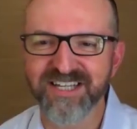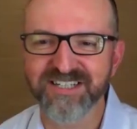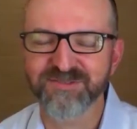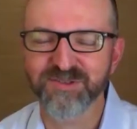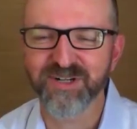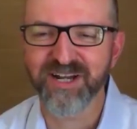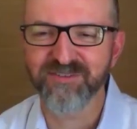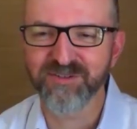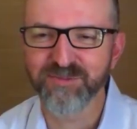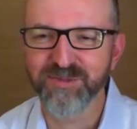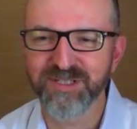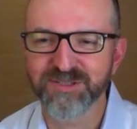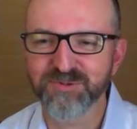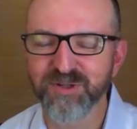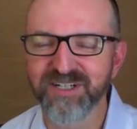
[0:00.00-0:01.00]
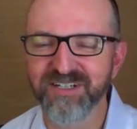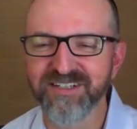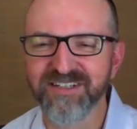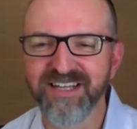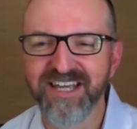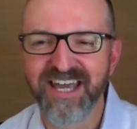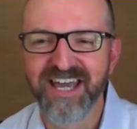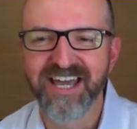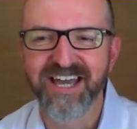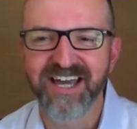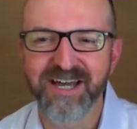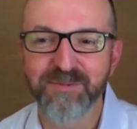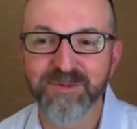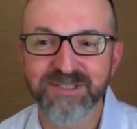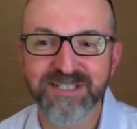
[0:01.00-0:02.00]
Thanks for having me as well.
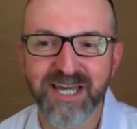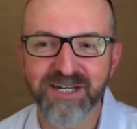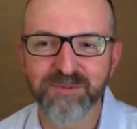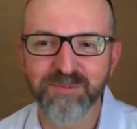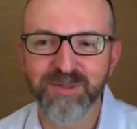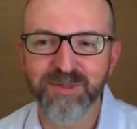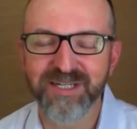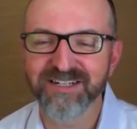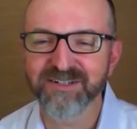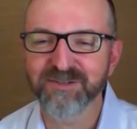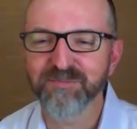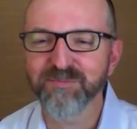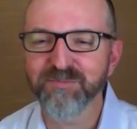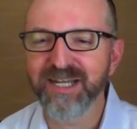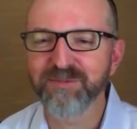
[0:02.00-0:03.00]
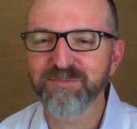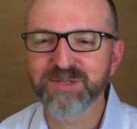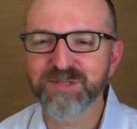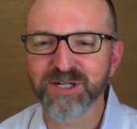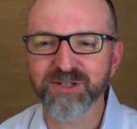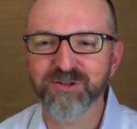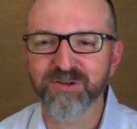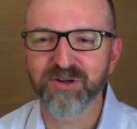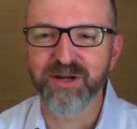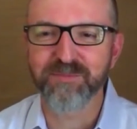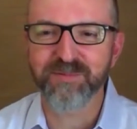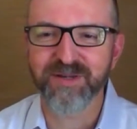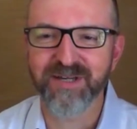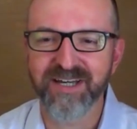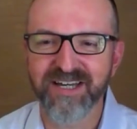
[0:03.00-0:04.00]
I'm excited to be here. My name's Eric
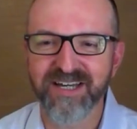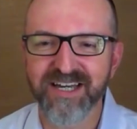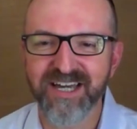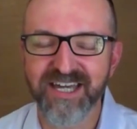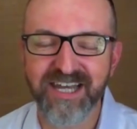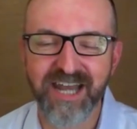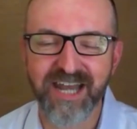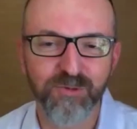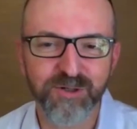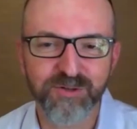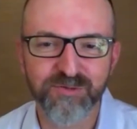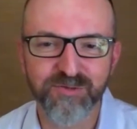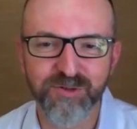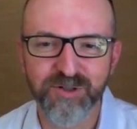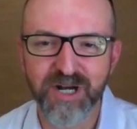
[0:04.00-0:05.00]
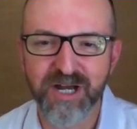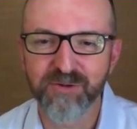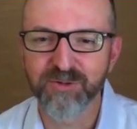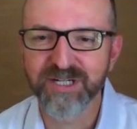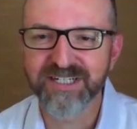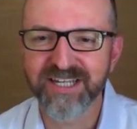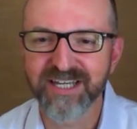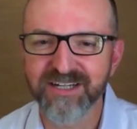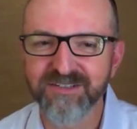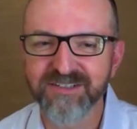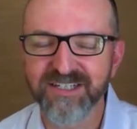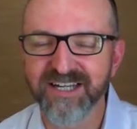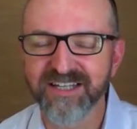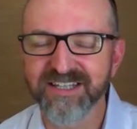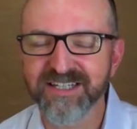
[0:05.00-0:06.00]
Crump, and I work for
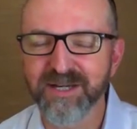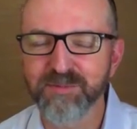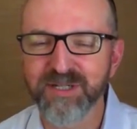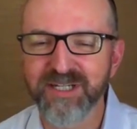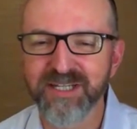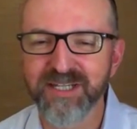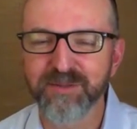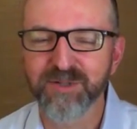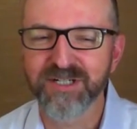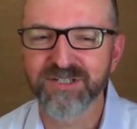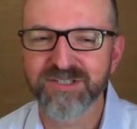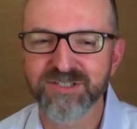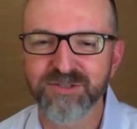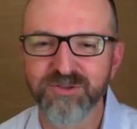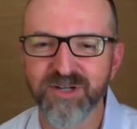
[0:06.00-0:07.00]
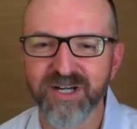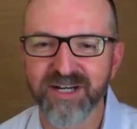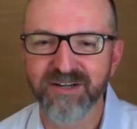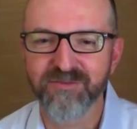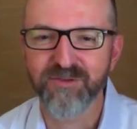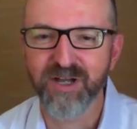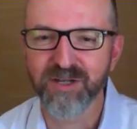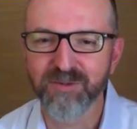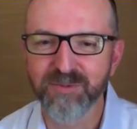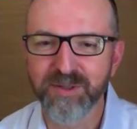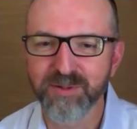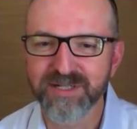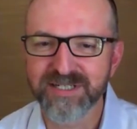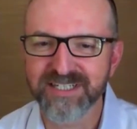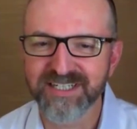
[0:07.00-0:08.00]
Ringdale, the company that brings you Follow Me
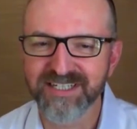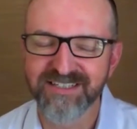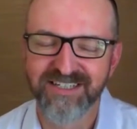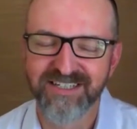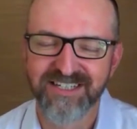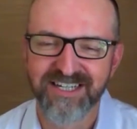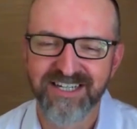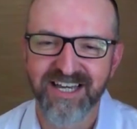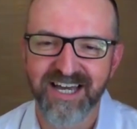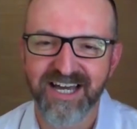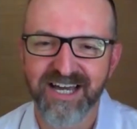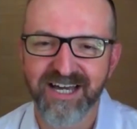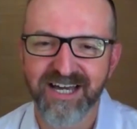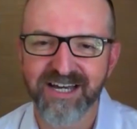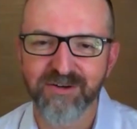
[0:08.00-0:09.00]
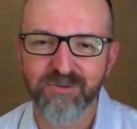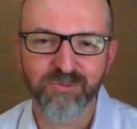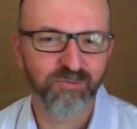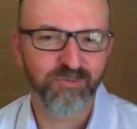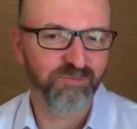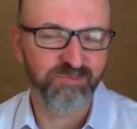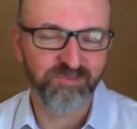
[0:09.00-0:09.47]
Printing. Follow